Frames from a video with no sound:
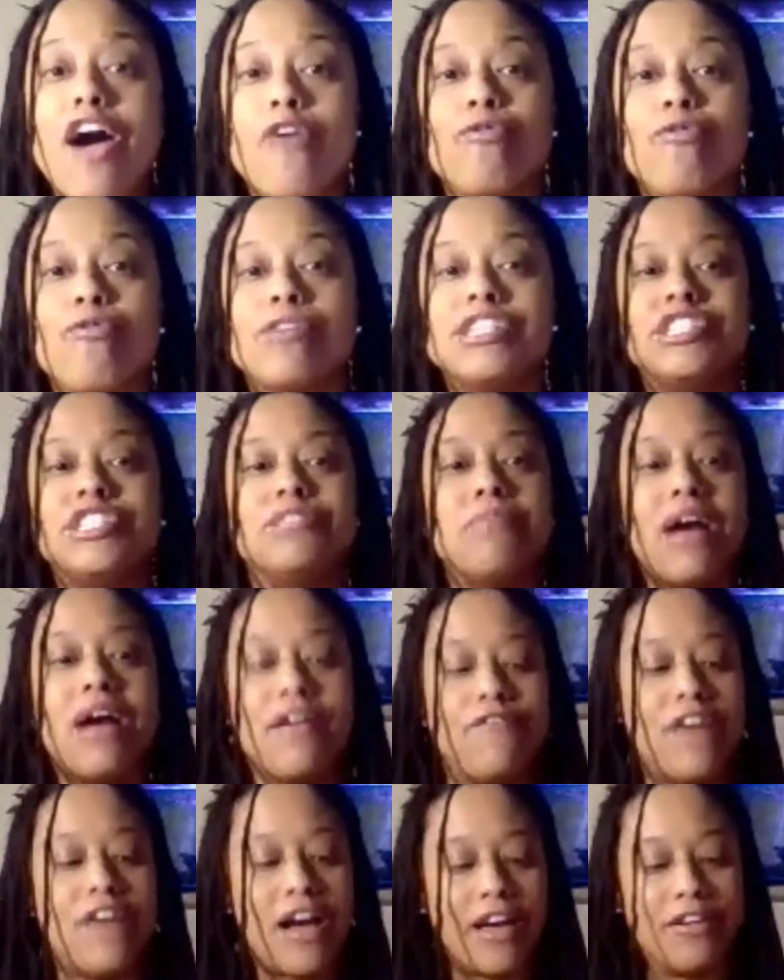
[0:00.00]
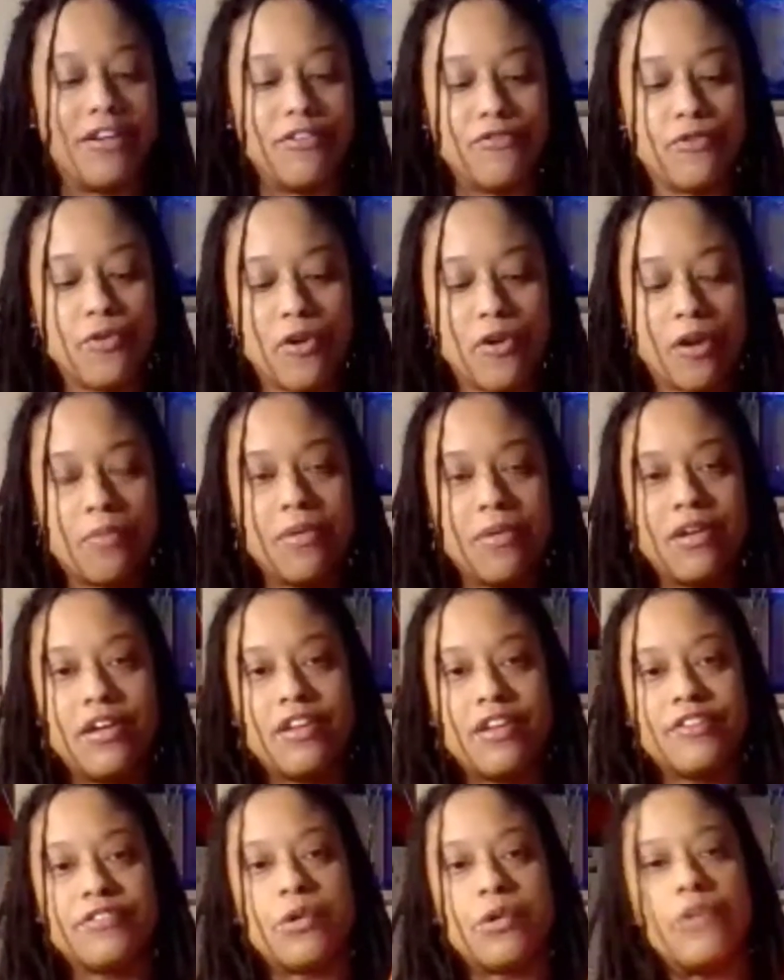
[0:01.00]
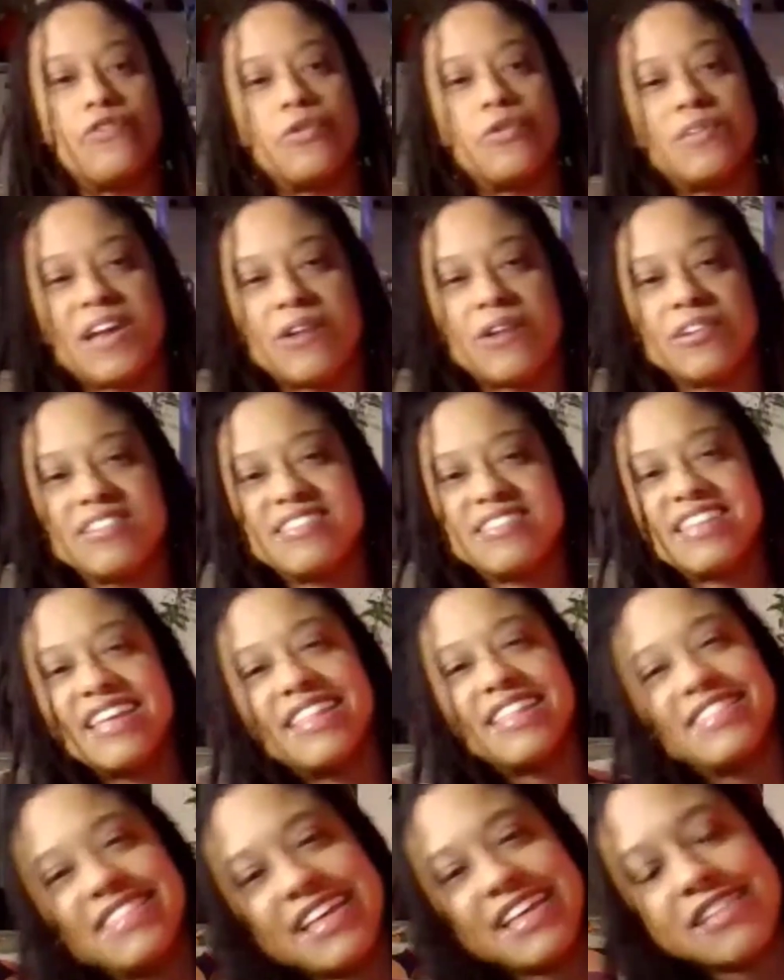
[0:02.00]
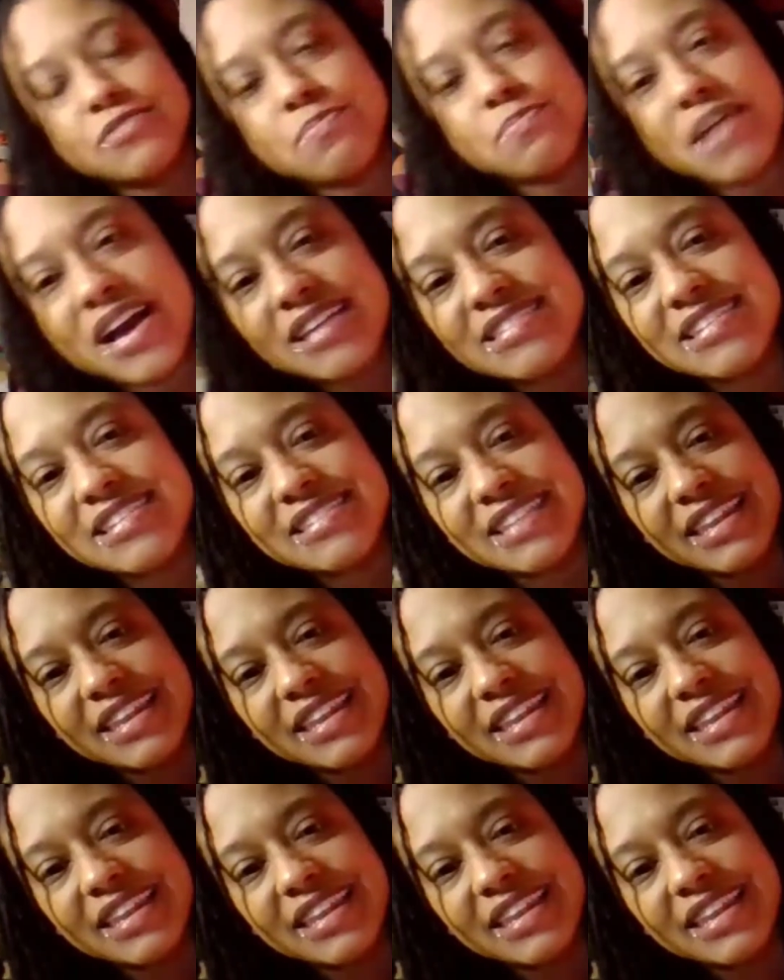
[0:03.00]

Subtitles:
reaching my final form. So if you notice, this box is a